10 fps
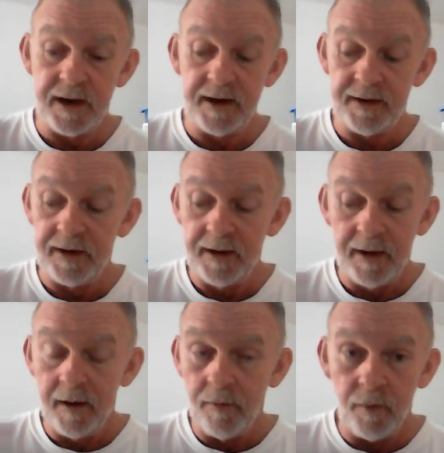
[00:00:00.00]
And
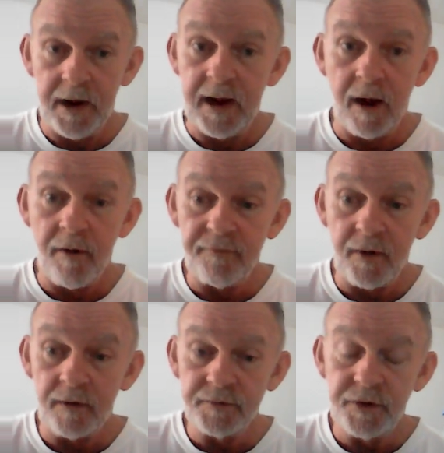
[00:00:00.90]
we all
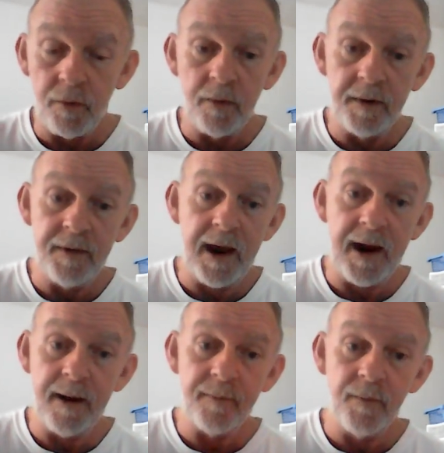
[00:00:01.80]
fall short of
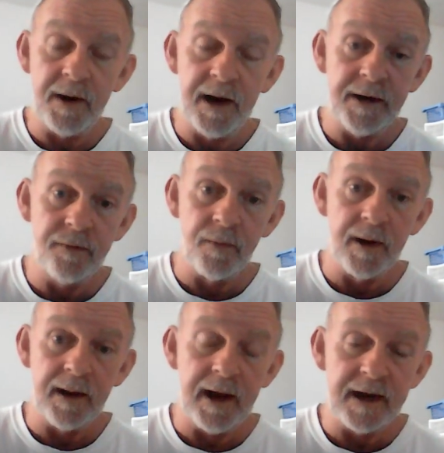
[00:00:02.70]
that. And we need to
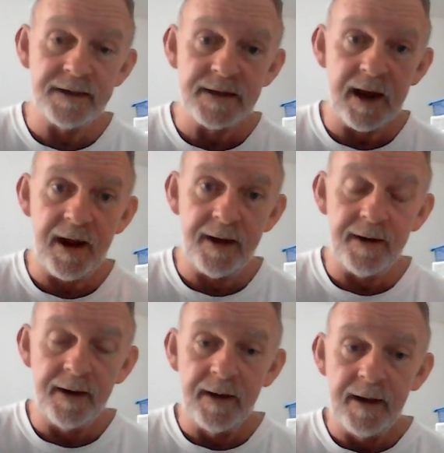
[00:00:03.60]
realize
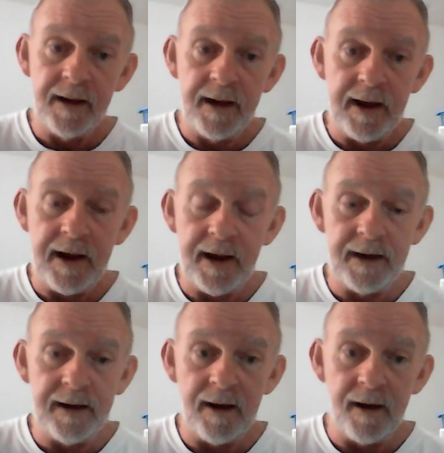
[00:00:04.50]
that.
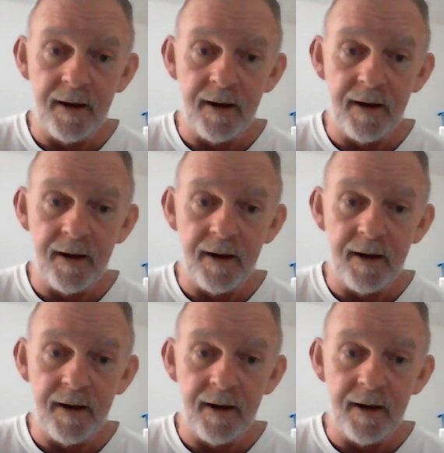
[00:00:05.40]
And